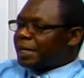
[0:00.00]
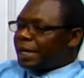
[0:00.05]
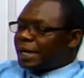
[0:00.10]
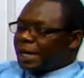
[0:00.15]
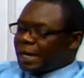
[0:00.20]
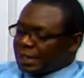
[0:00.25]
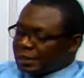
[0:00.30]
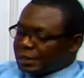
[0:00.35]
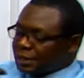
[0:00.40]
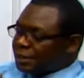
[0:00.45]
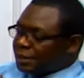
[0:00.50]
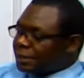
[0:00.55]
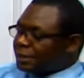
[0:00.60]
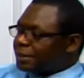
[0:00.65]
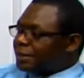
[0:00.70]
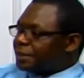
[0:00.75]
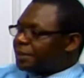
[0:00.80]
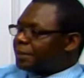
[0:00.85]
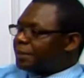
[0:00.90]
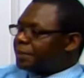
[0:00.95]
glasses,
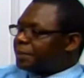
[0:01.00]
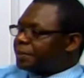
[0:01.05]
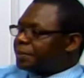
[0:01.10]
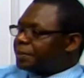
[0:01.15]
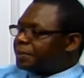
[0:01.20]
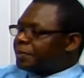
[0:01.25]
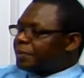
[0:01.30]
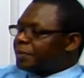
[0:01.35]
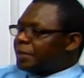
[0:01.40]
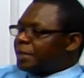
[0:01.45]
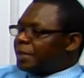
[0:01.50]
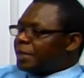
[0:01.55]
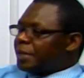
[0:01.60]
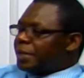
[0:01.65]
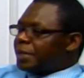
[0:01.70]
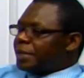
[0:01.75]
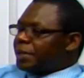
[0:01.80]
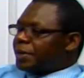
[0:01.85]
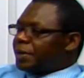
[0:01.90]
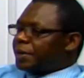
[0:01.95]
or,
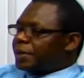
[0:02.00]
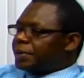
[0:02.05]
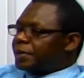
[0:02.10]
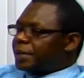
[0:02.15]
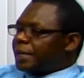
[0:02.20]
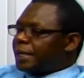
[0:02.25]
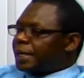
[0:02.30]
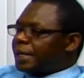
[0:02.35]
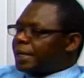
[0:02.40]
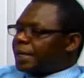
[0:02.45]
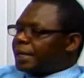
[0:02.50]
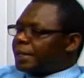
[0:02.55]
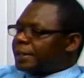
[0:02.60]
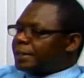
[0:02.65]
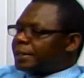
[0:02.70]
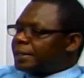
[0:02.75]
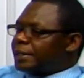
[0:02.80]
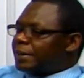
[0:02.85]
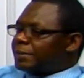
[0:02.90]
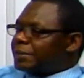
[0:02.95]
you know,
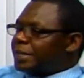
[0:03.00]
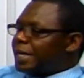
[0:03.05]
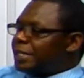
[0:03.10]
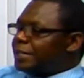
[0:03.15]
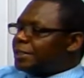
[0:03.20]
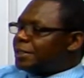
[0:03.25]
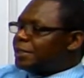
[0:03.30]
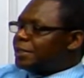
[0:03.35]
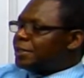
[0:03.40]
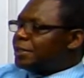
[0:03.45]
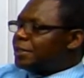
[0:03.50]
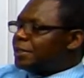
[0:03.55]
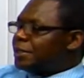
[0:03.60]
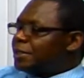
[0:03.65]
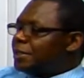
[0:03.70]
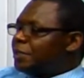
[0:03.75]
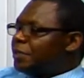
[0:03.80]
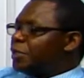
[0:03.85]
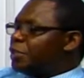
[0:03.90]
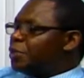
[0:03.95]
sometimes
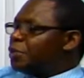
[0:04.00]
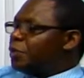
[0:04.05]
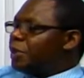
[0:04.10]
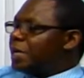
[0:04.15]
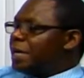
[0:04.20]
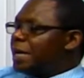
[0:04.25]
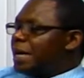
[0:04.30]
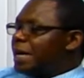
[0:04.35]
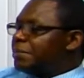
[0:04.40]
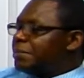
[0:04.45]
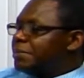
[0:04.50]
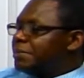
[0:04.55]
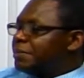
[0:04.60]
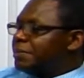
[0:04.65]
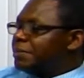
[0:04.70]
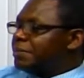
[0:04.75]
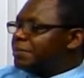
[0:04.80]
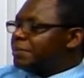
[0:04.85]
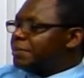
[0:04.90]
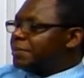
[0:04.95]
even chewing gum,
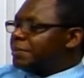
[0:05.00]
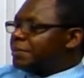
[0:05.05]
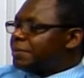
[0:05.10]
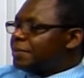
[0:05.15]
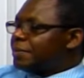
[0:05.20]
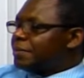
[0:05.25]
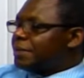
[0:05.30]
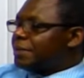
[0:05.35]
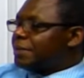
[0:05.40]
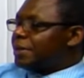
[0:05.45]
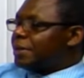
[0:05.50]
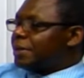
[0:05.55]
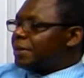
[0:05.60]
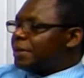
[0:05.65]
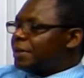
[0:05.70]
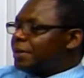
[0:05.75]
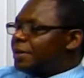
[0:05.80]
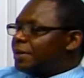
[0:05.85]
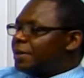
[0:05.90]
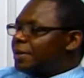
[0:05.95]
you know,
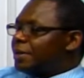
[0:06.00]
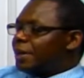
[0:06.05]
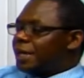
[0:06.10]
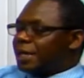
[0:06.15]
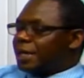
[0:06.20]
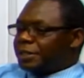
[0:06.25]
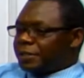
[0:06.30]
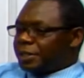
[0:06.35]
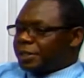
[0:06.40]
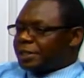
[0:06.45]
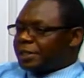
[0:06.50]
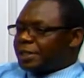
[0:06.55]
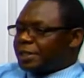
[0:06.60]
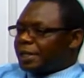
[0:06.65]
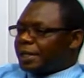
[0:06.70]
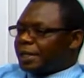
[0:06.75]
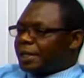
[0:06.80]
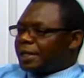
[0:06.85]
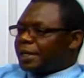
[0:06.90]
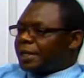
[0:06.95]
while addressing
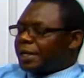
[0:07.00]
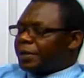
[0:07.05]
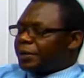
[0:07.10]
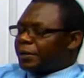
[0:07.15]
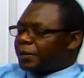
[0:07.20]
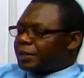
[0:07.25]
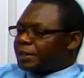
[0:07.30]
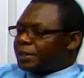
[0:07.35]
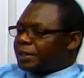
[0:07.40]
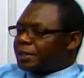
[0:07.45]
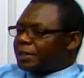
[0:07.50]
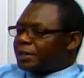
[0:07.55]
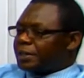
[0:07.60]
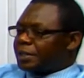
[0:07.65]
an audience.